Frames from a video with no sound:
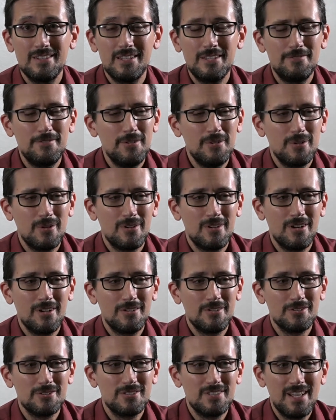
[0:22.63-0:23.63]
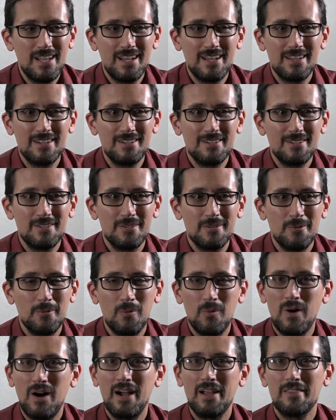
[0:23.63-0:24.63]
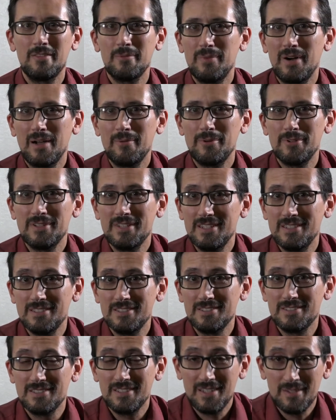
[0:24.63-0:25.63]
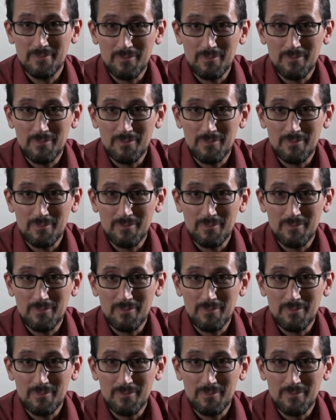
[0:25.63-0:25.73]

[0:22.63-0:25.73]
if you don't understand why the Bible is